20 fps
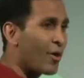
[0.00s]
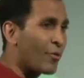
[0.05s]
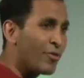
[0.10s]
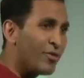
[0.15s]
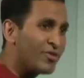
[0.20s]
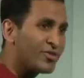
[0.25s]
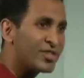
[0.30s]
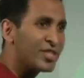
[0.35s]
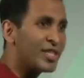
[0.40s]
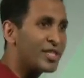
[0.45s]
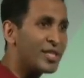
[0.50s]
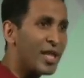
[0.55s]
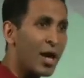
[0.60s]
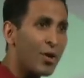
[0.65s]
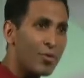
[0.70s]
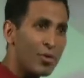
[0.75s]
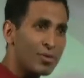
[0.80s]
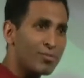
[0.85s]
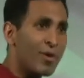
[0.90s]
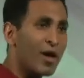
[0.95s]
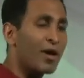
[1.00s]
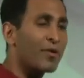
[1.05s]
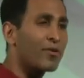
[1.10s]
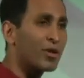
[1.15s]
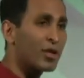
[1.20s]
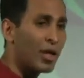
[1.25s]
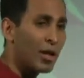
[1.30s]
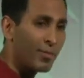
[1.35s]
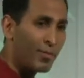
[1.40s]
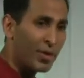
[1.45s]
And we've seen that with my other
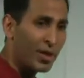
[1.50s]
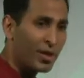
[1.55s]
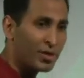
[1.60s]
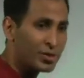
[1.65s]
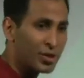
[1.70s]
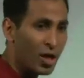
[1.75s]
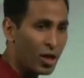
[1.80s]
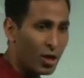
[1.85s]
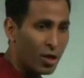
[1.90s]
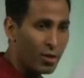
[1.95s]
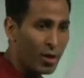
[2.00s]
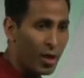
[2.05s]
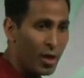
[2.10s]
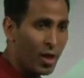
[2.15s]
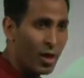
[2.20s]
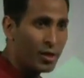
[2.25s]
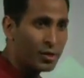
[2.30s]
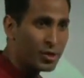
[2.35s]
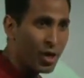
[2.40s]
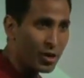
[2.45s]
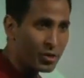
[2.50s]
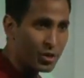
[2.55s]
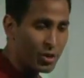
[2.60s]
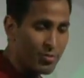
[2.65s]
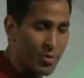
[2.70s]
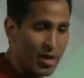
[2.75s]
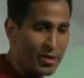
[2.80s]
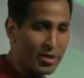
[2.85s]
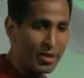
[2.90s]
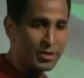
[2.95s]
company. I'll talk to you
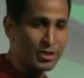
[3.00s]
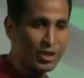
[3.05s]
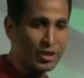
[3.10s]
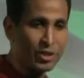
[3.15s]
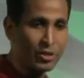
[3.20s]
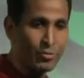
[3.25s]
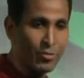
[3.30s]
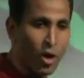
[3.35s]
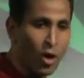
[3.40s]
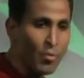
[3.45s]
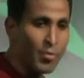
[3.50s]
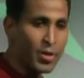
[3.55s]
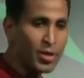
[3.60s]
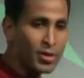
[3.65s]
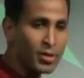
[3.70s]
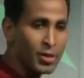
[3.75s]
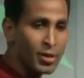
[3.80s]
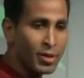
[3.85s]
about that in just a moment.